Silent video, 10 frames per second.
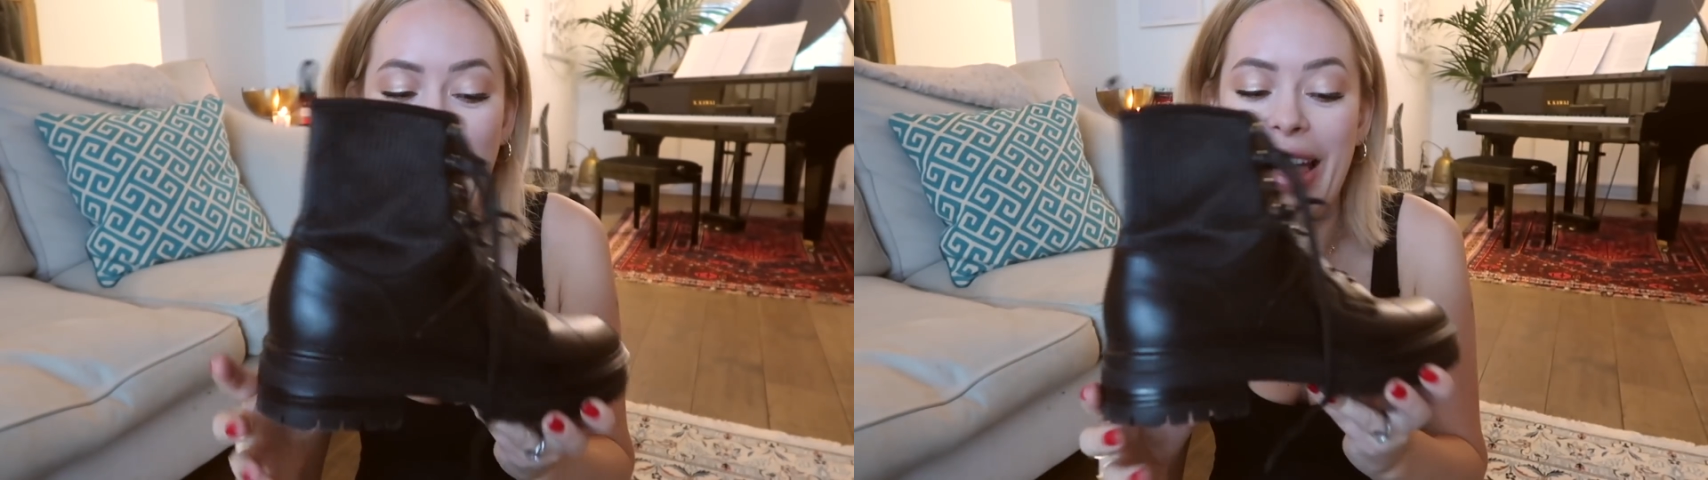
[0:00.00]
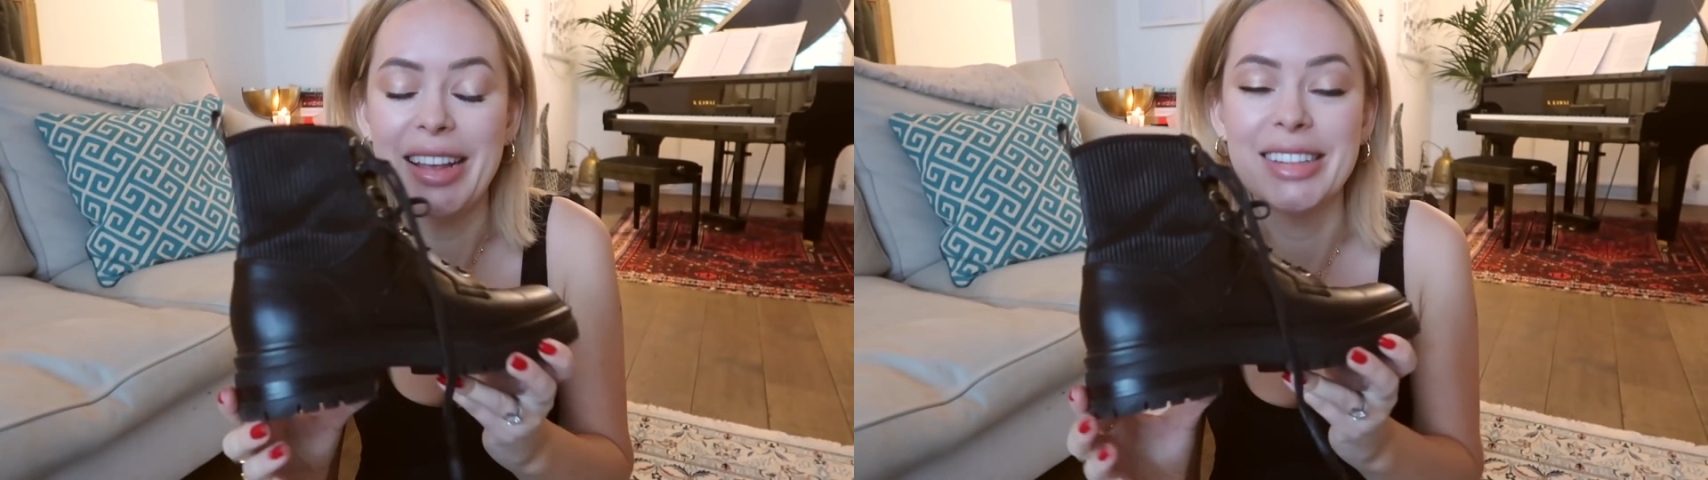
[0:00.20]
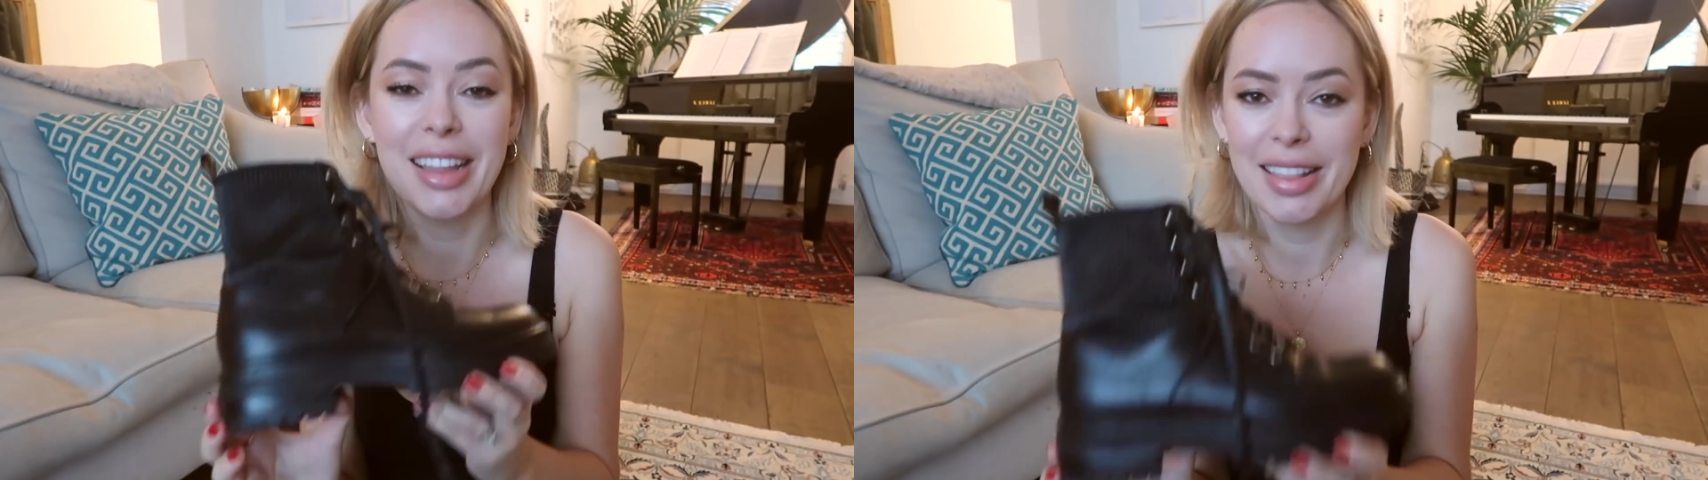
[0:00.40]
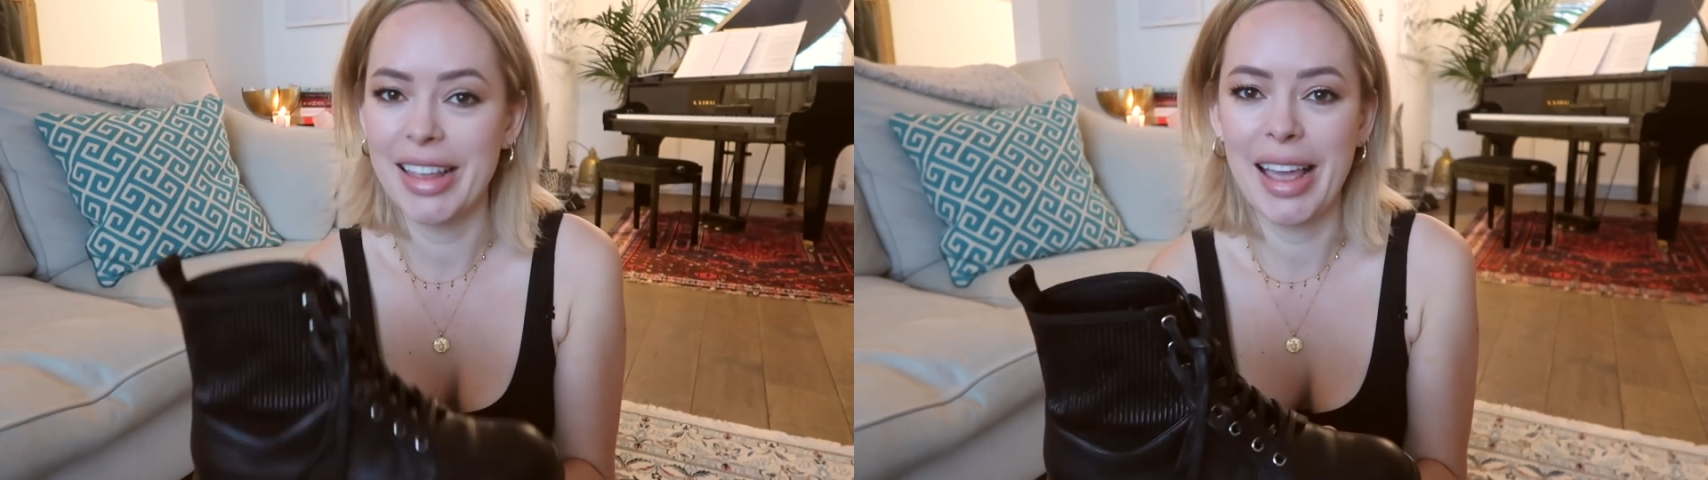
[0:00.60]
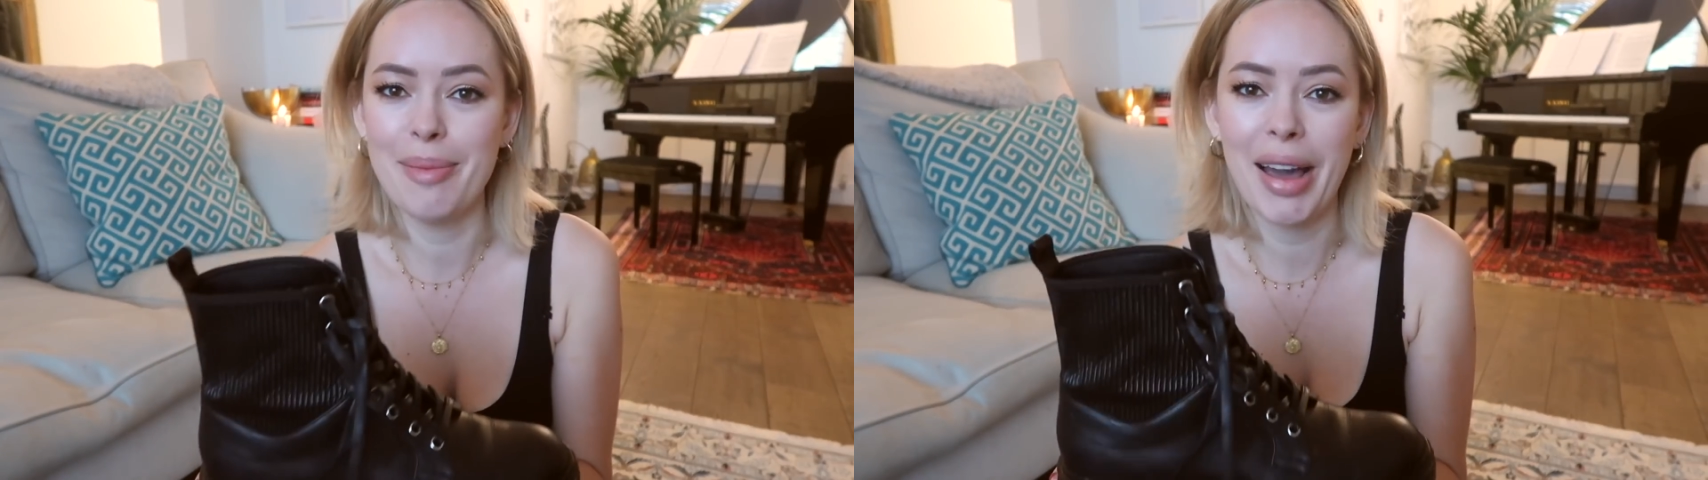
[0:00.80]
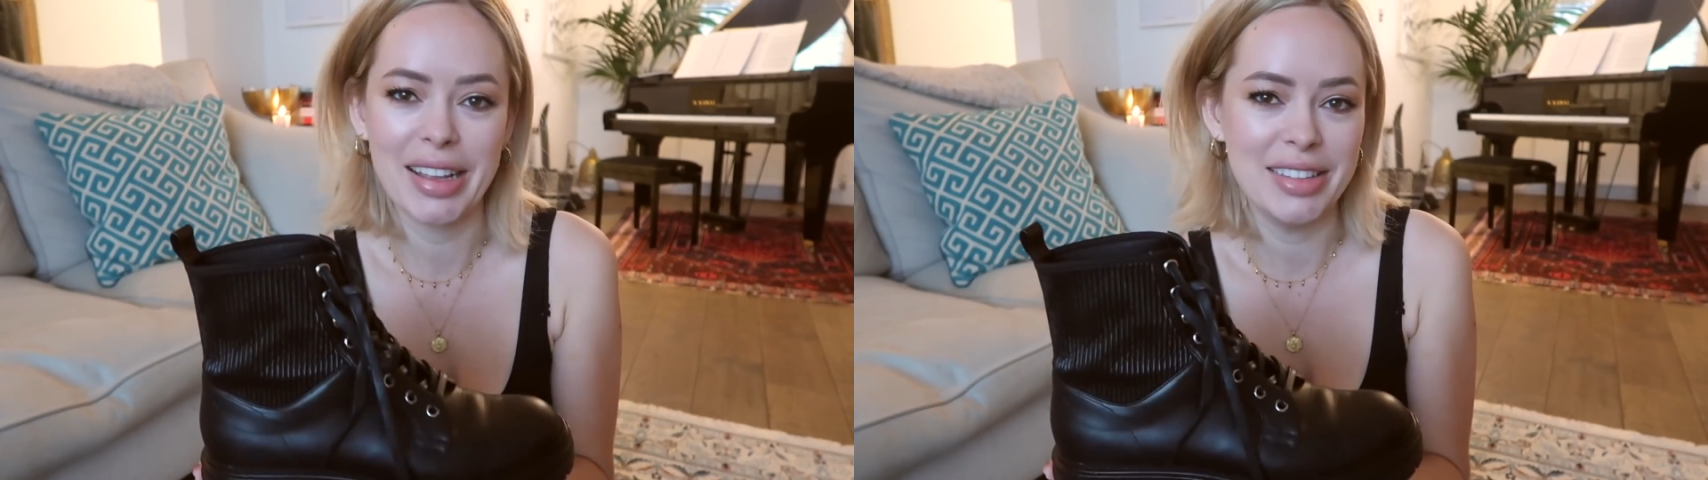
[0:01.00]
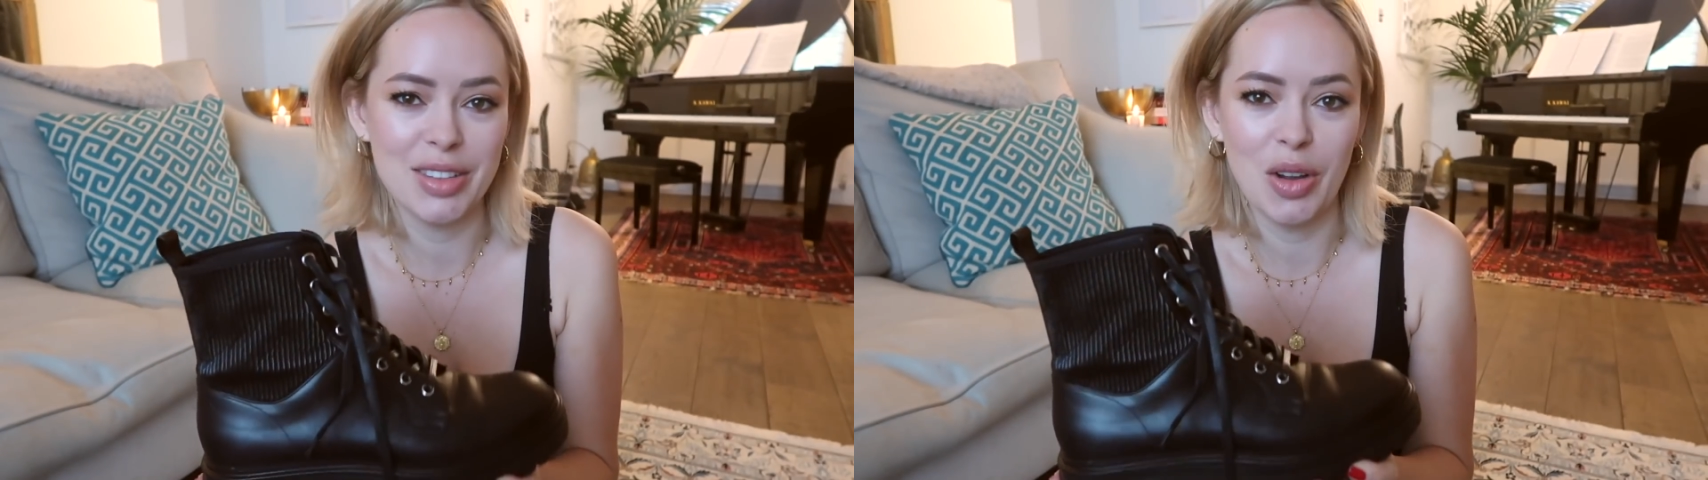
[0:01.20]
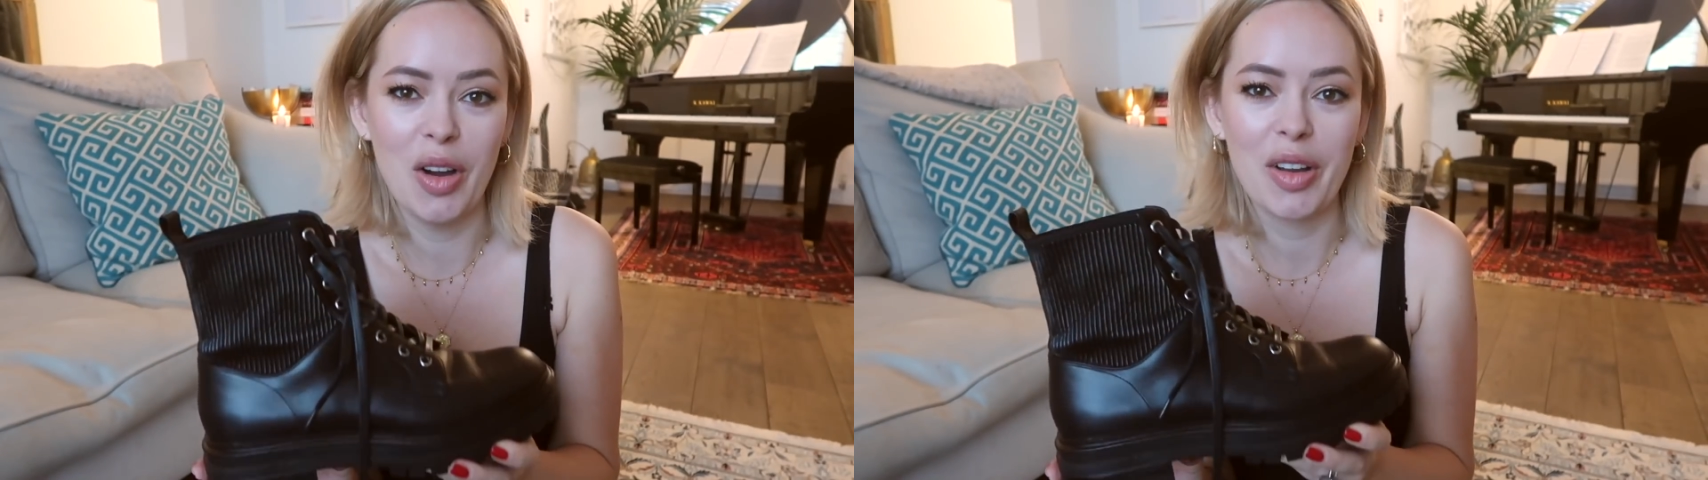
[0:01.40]
and they suddenly came back in
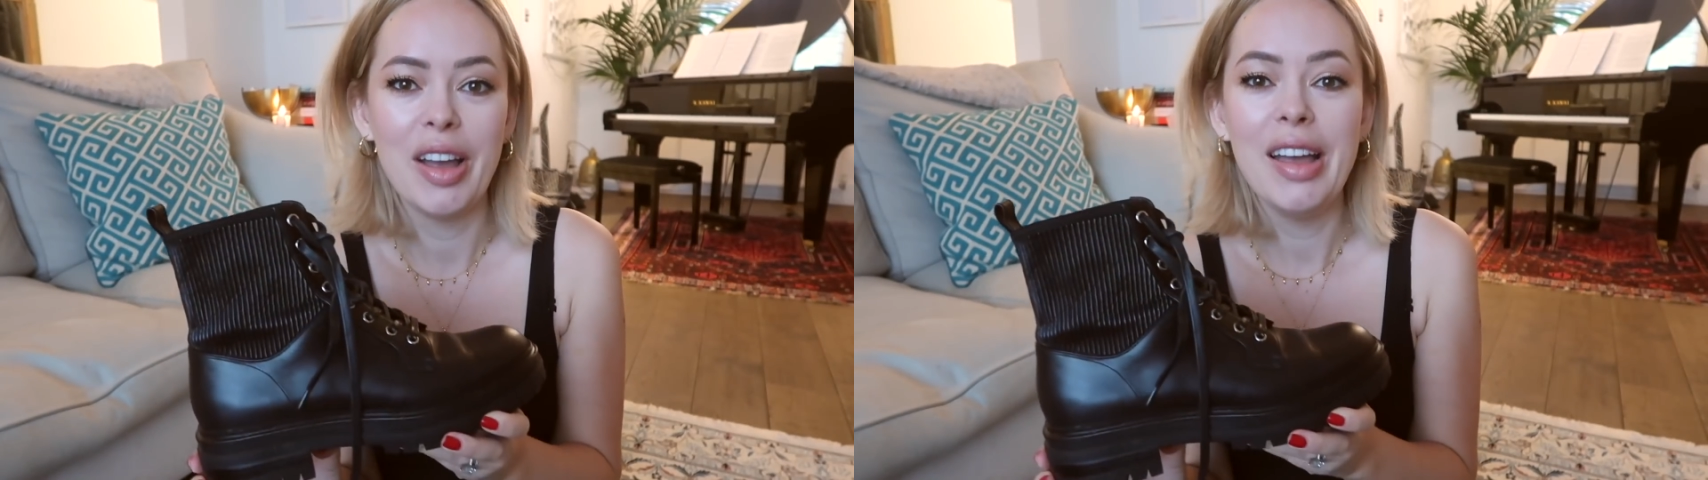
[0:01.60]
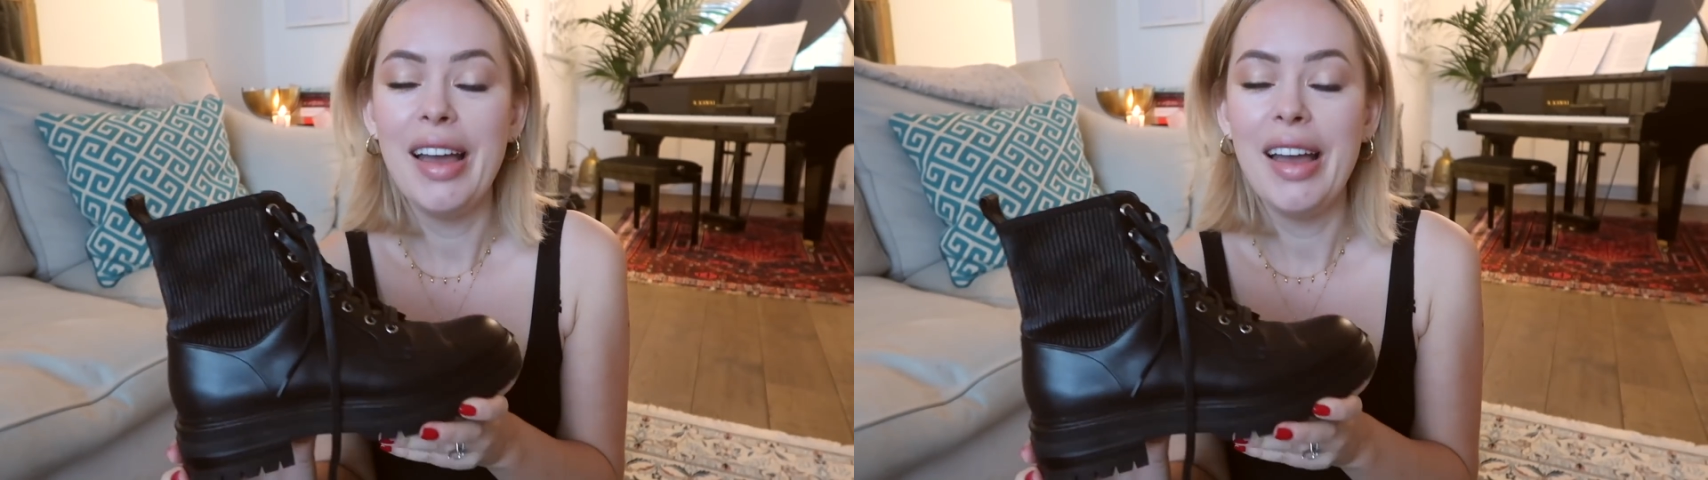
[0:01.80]
stock,